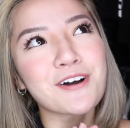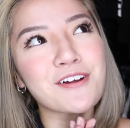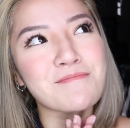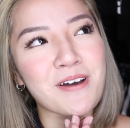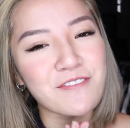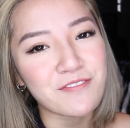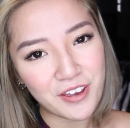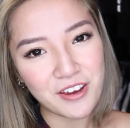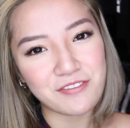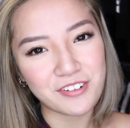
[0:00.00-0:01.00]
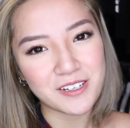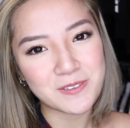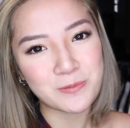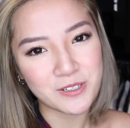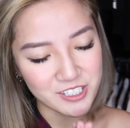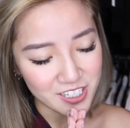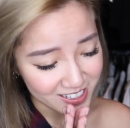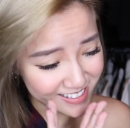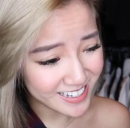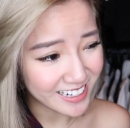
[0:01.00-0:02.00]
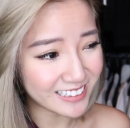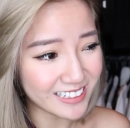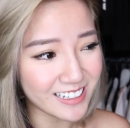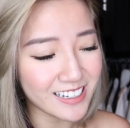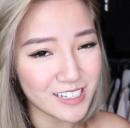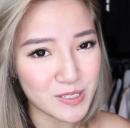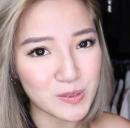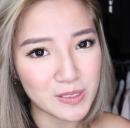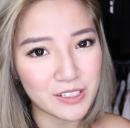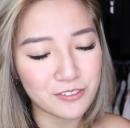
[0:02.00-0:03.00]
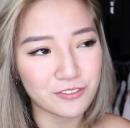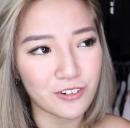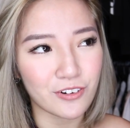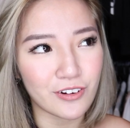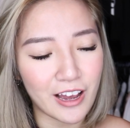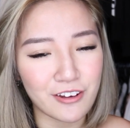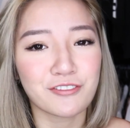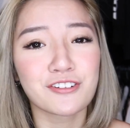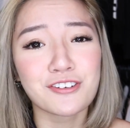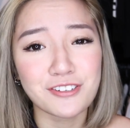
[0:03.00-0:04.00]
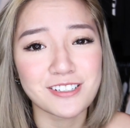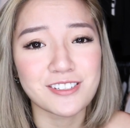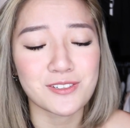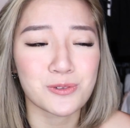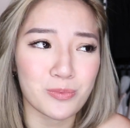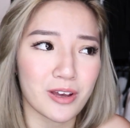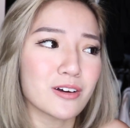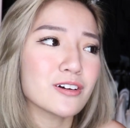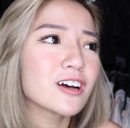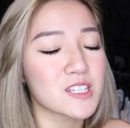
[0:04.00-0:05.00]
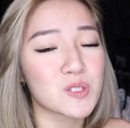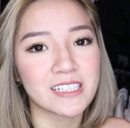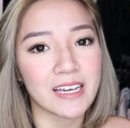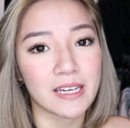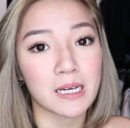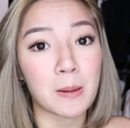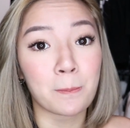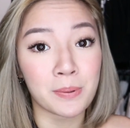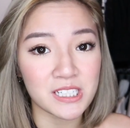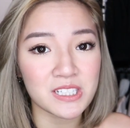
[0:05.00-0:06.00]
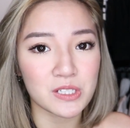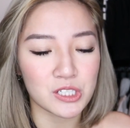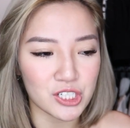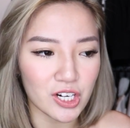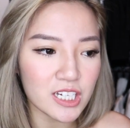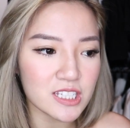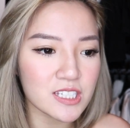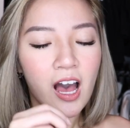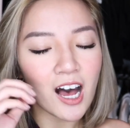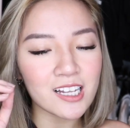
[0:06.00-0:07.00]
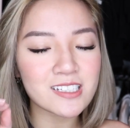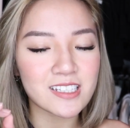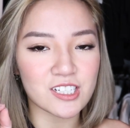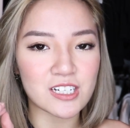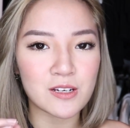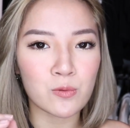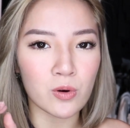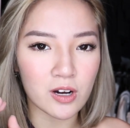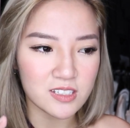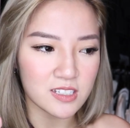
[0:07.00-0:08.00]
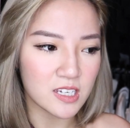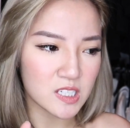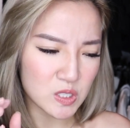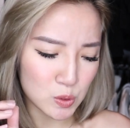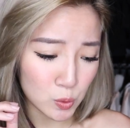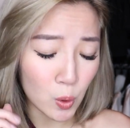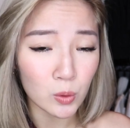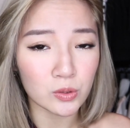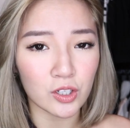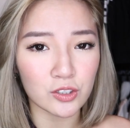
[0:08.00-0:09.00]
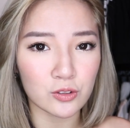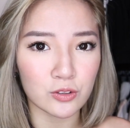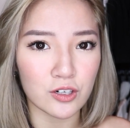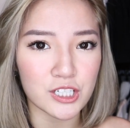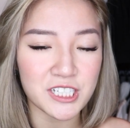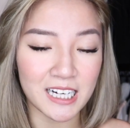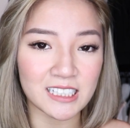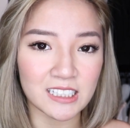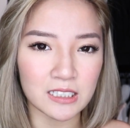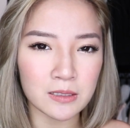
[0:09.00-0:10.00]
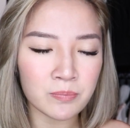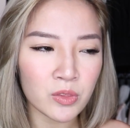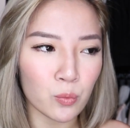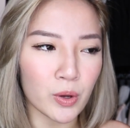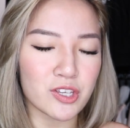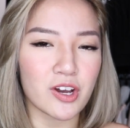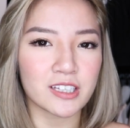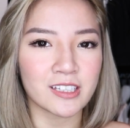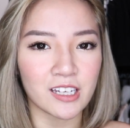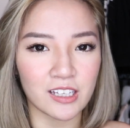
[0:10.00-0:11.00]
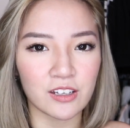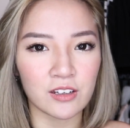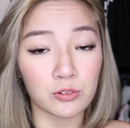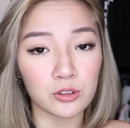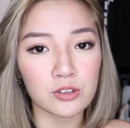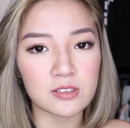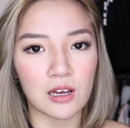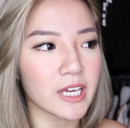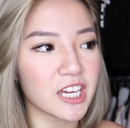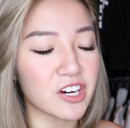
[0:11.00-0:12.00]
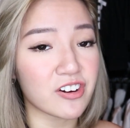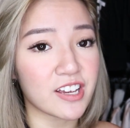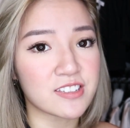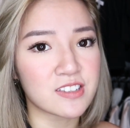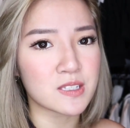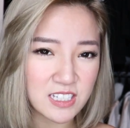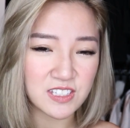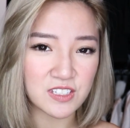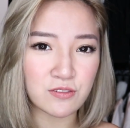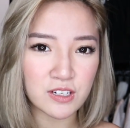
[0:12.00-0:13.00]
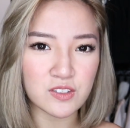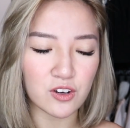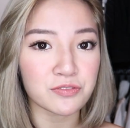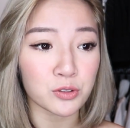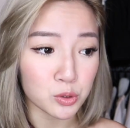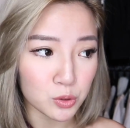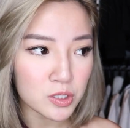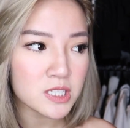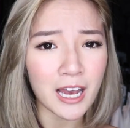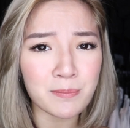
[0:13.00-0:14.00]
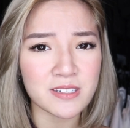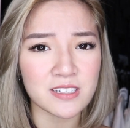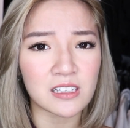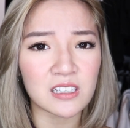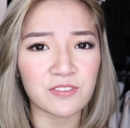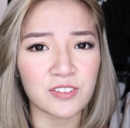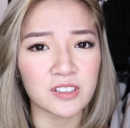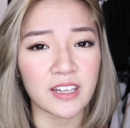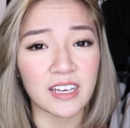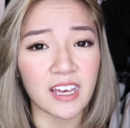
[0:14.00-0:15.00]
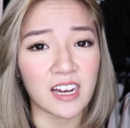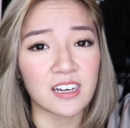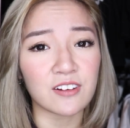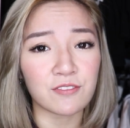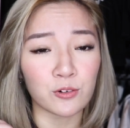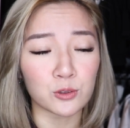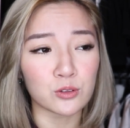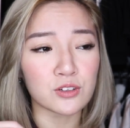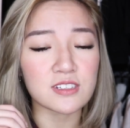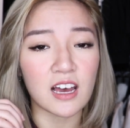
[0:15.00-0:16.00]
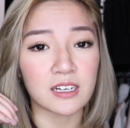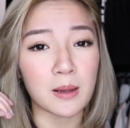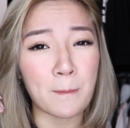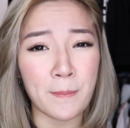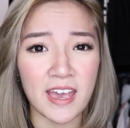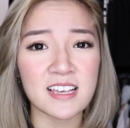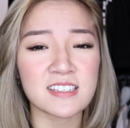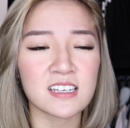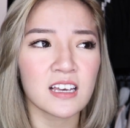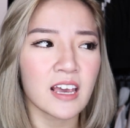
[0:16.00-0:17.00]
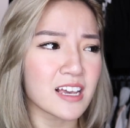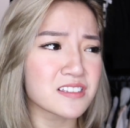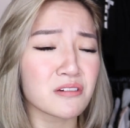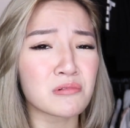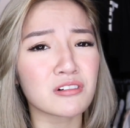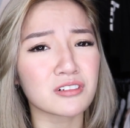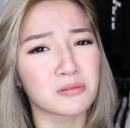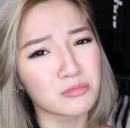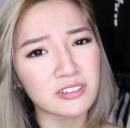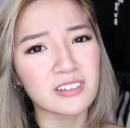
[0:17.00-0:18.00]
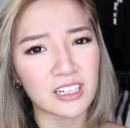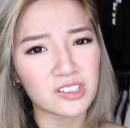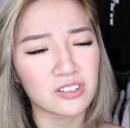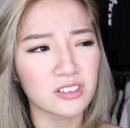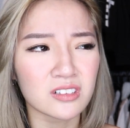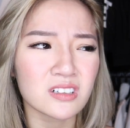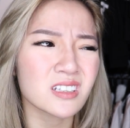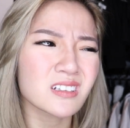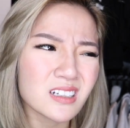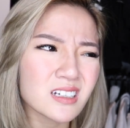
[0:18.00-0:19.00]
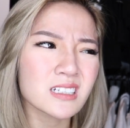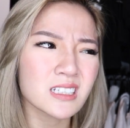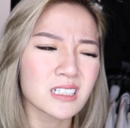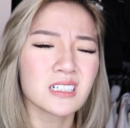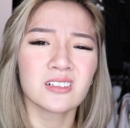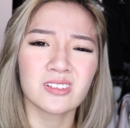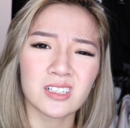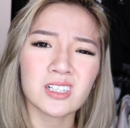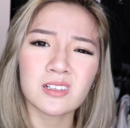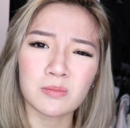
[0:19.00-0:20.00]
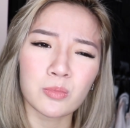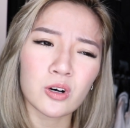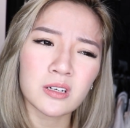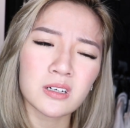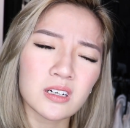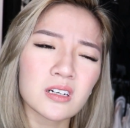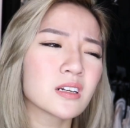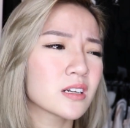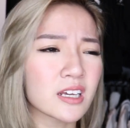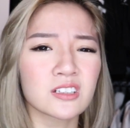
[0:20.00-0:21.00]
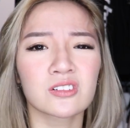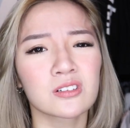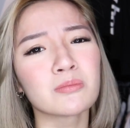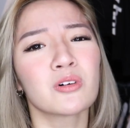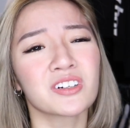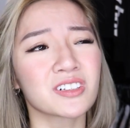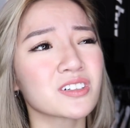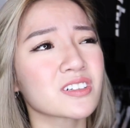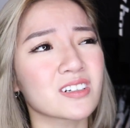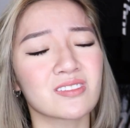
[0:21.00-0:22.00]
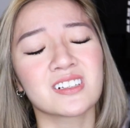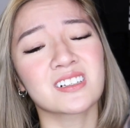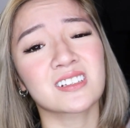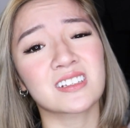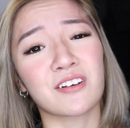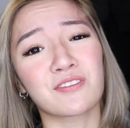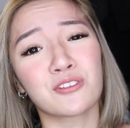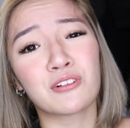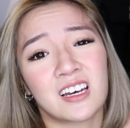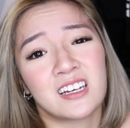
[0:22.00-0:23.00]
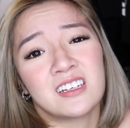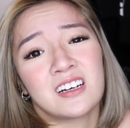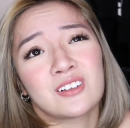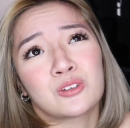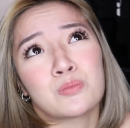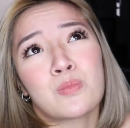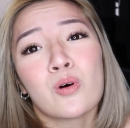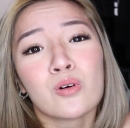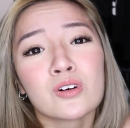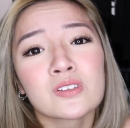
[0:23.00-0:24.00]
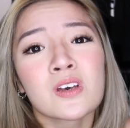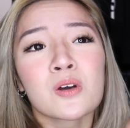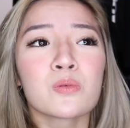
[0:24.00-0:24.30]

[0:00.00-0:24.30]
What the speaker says: one of my favorites, which sadly is only for iPhone users as well, is to take burst shots. How this actually works is to hold on to your shutter when you are taking photos. It creates this series of photos. personally feel that candid photos are the best as they look the most natural. You know, sometimes we are not born natural models and we just have no idea how to pose.